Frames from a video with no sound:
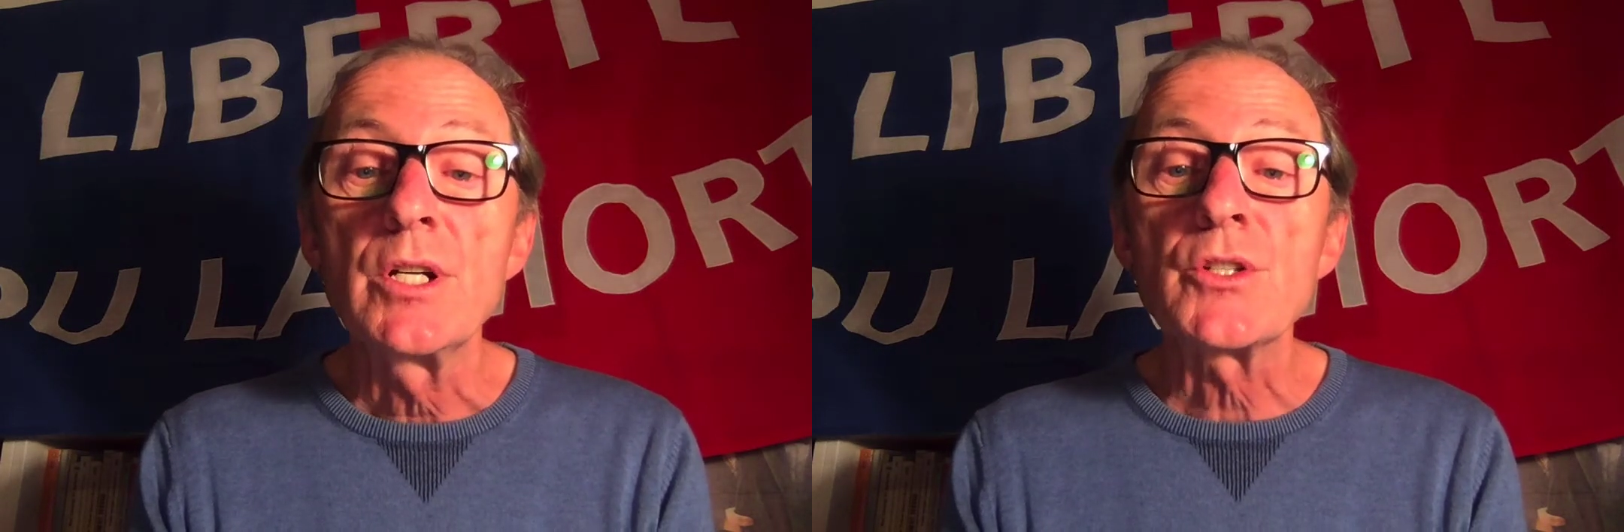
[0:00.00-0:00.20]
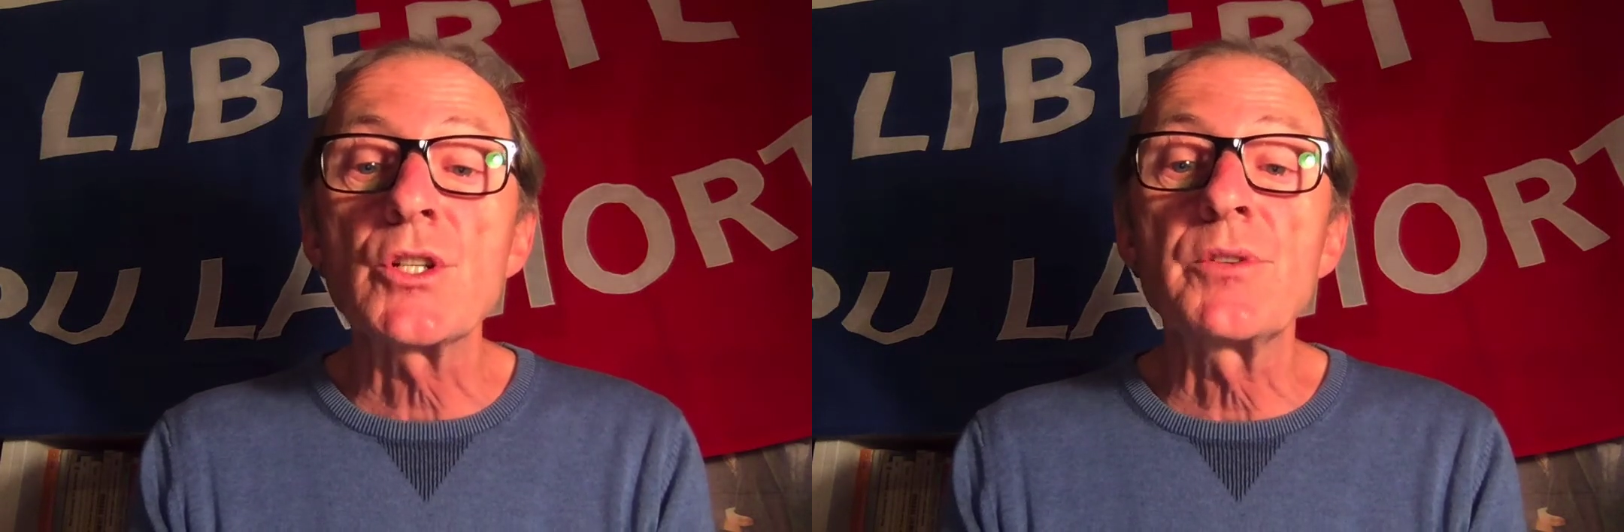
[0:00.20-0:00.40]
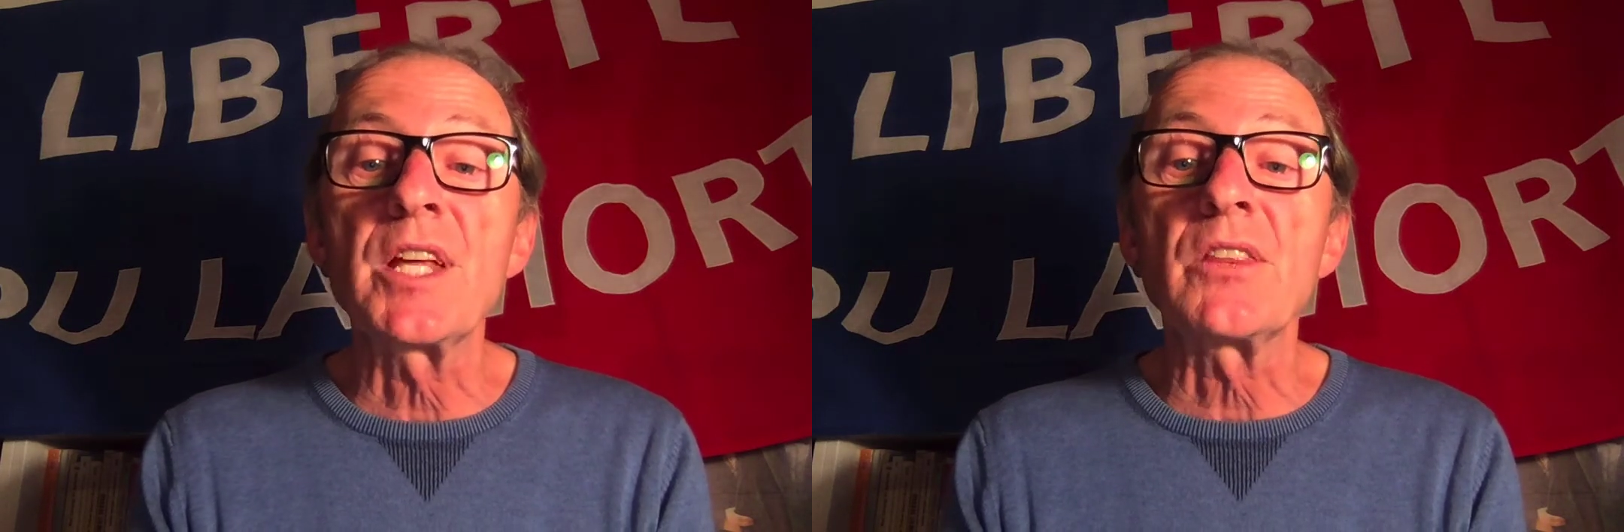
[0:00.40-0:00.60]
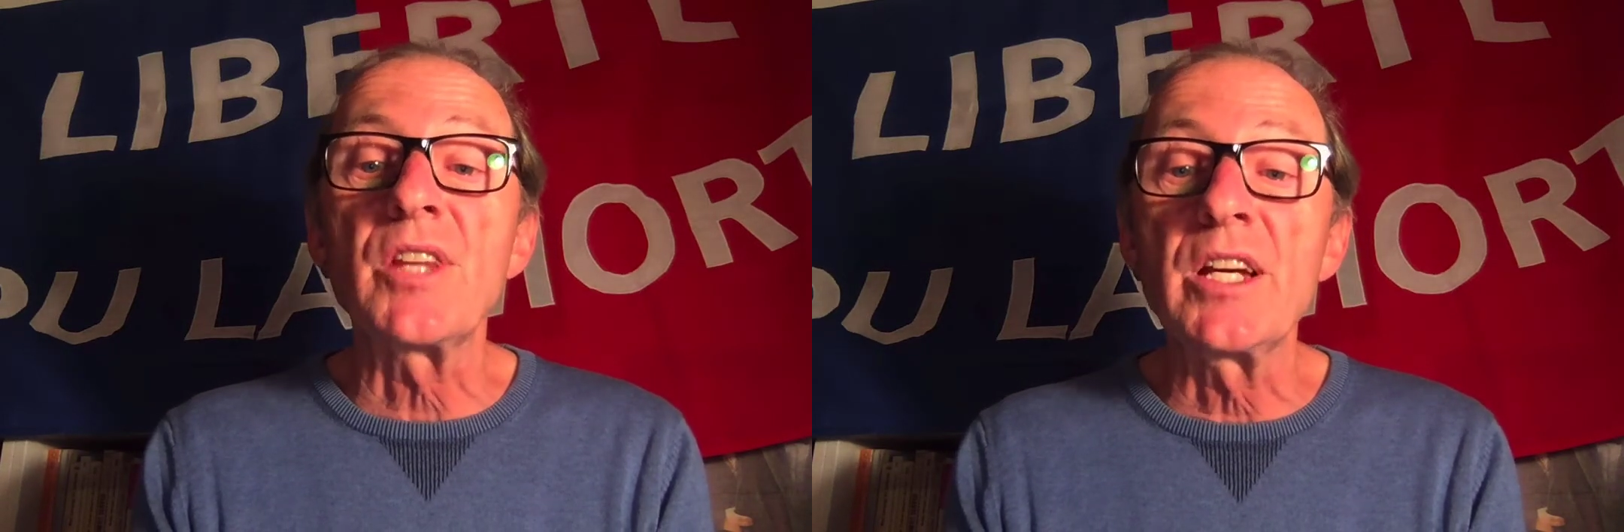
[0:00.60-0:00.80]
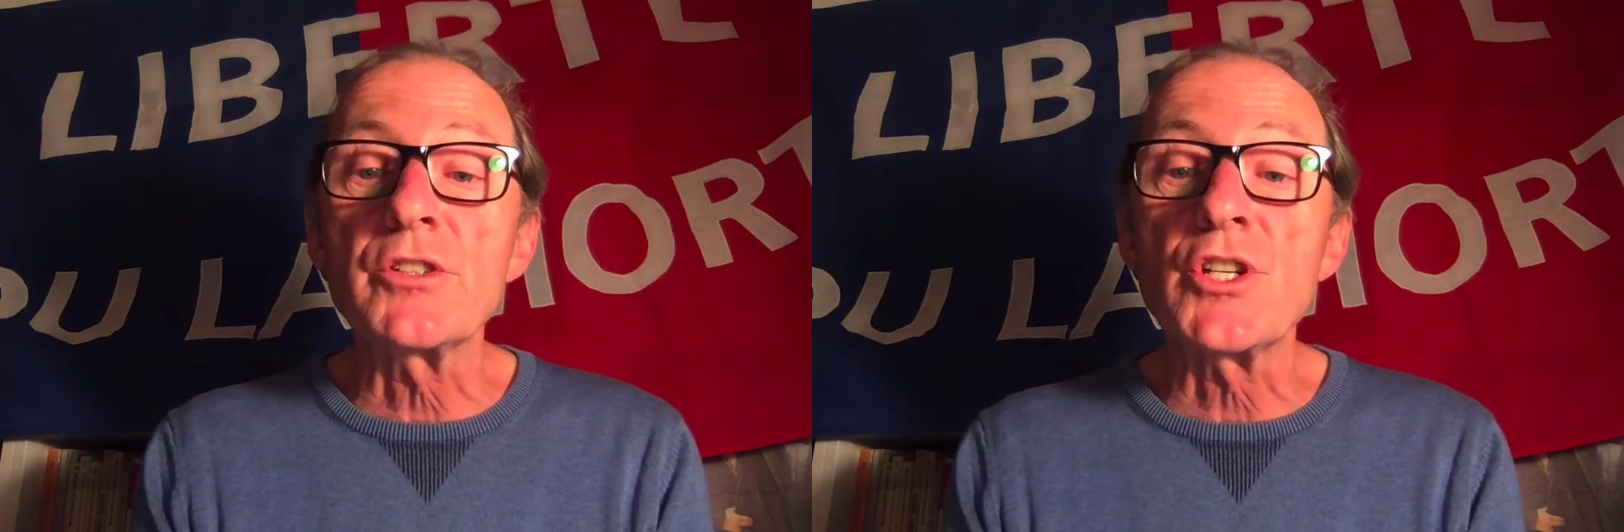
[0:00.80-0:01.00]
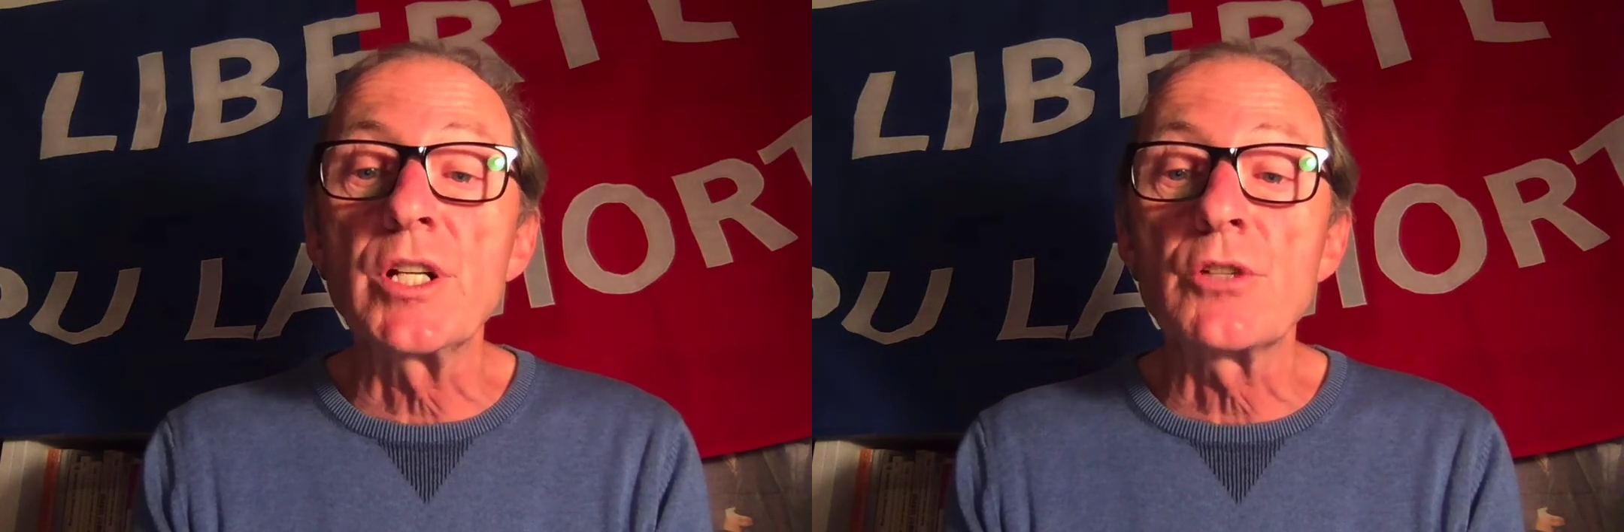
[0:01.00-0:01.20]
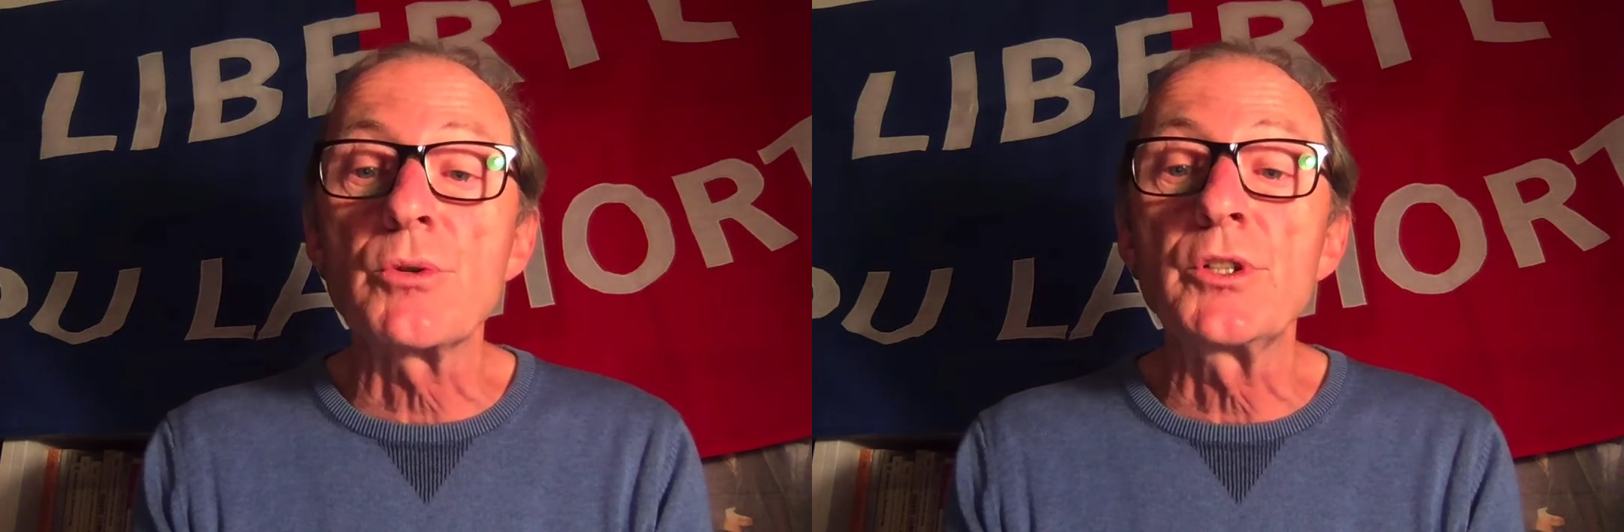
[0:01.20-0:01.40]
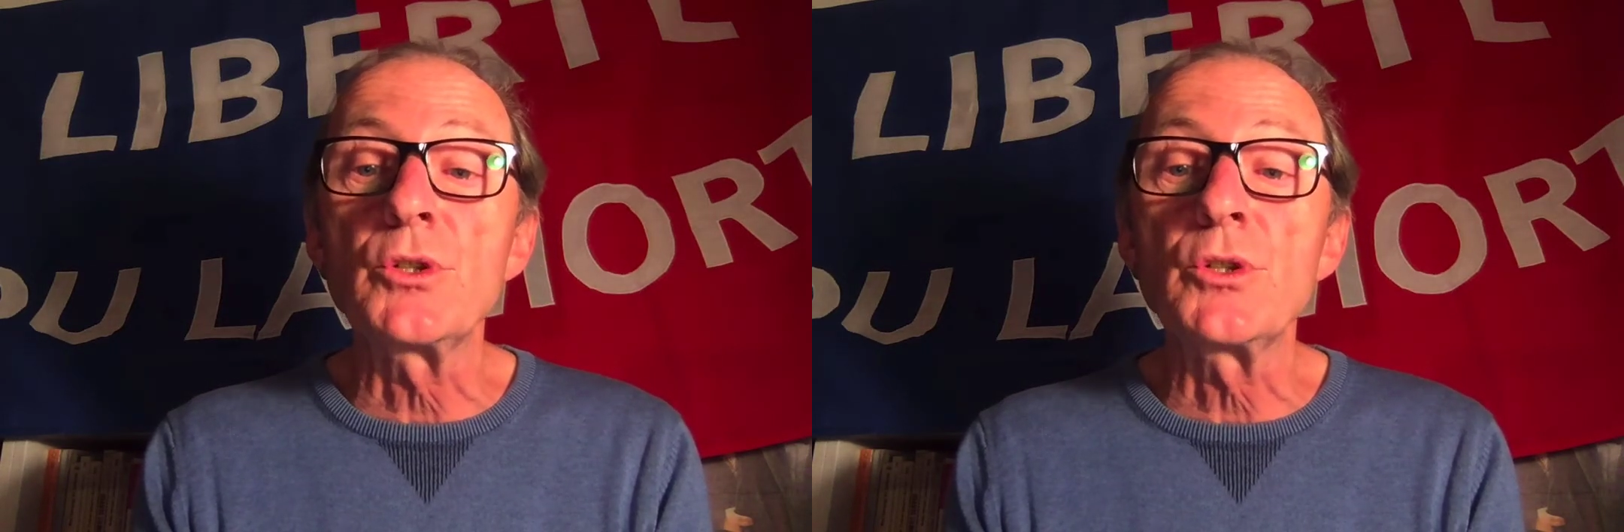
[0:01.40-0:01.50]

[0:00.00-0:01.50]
so that their children